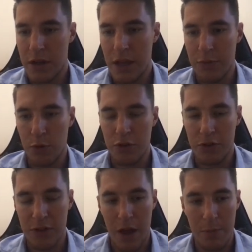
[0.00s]
If you
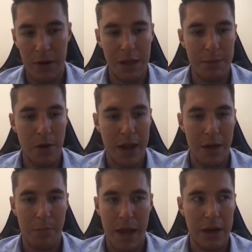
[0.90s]
just set up an email
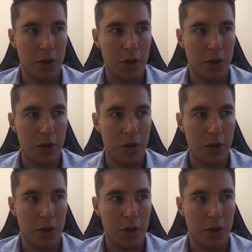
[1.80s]
campaign,